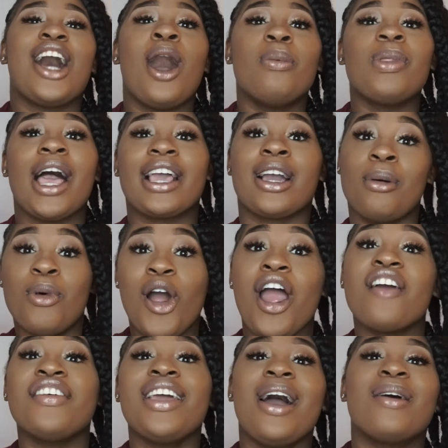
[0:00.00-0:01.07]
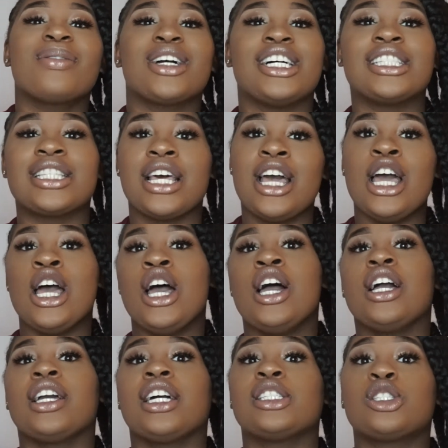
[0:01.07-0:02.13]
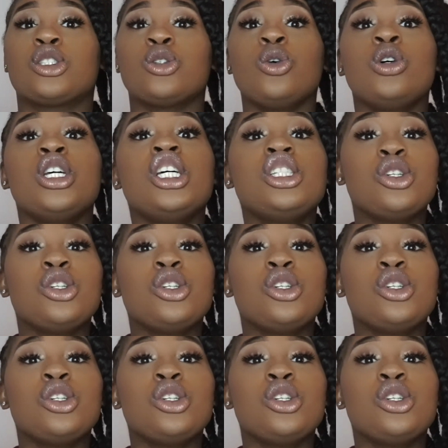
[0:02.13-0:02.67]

So I'm like, come on, hurry up, because as soon